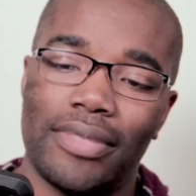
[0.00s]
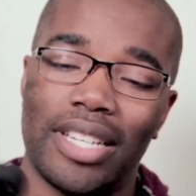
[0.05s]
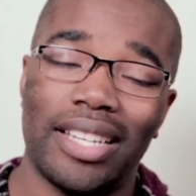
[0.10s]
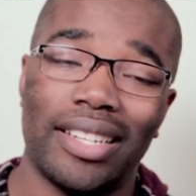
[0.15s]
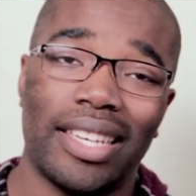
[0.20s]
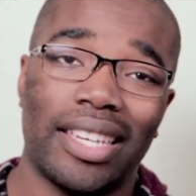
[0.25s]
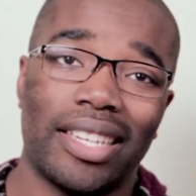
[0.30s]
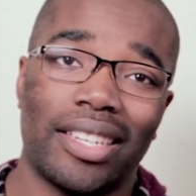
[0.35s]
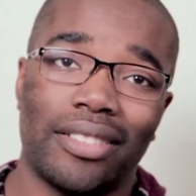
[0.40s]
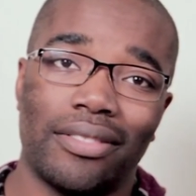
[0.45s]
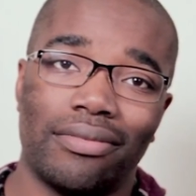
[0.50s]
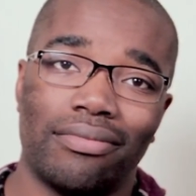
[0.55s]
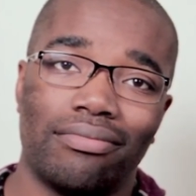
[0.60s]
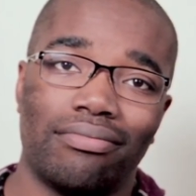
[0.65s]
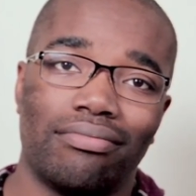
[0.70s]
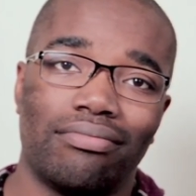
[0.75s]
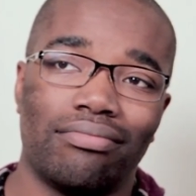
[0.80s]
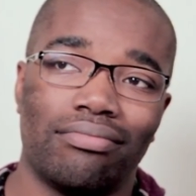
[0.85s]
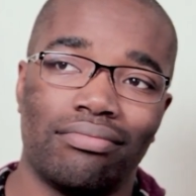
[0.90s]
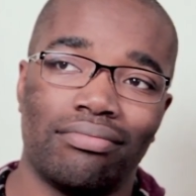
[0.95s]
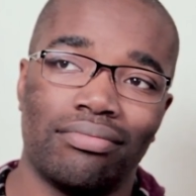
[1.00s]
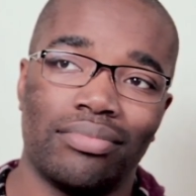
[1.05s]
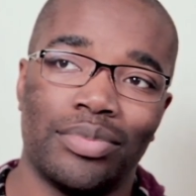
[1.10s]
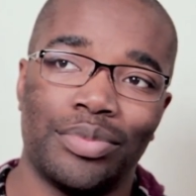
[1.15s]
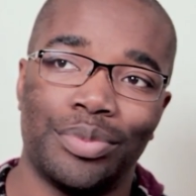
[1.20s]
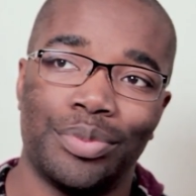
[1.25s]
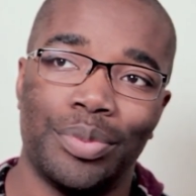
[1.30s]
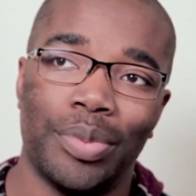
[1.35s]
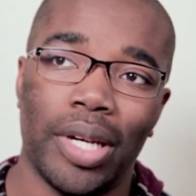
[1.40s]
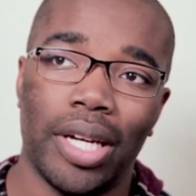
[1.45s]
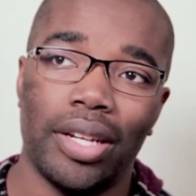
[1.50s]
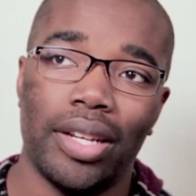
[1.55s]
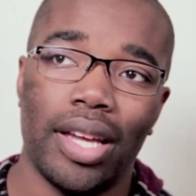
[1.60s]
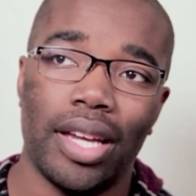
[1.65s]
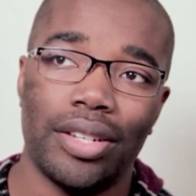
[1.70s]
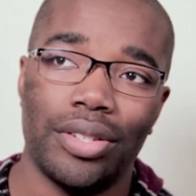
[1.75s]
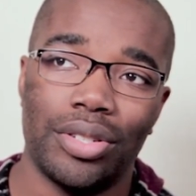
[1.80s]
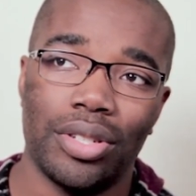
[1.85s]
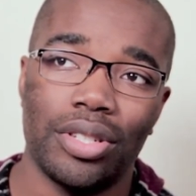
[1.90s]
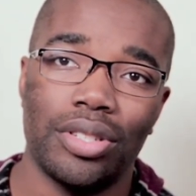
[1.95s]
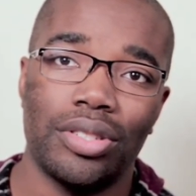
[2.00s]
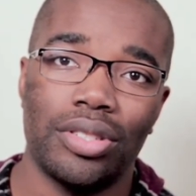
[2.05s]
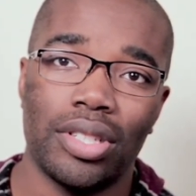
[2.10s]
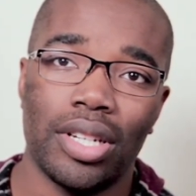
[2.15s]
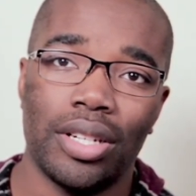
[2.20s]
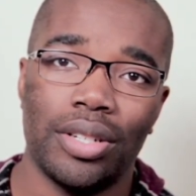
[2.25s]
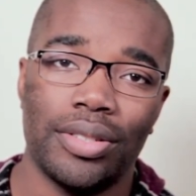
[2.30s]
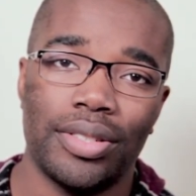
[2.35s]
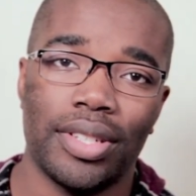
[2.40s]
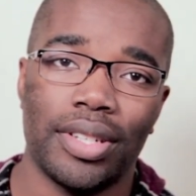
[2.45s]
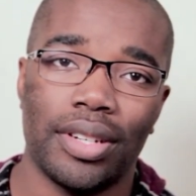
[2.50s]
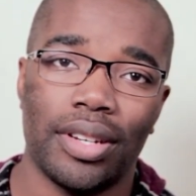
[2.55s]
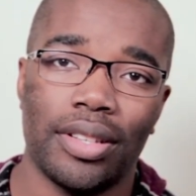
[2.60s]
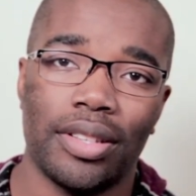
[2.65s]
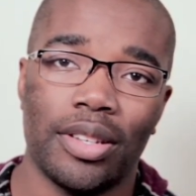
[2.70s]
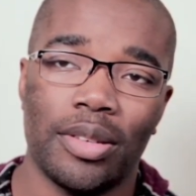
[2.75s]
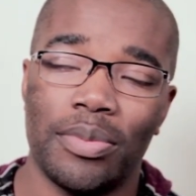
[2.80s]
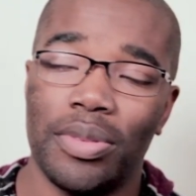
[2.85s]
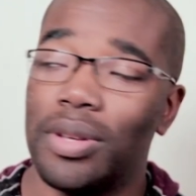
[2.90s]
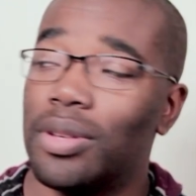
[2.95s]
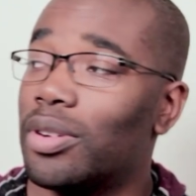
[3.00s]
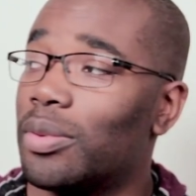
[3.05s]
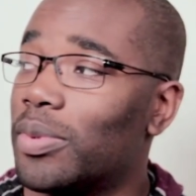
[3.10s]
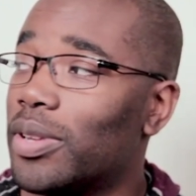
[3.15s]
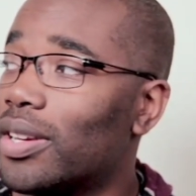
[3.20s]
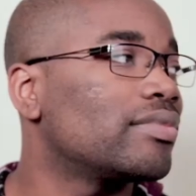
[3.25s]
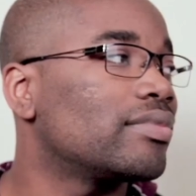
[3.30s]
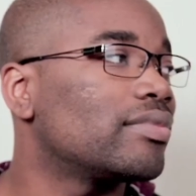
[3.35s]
I like it. But I should start using it on the computer.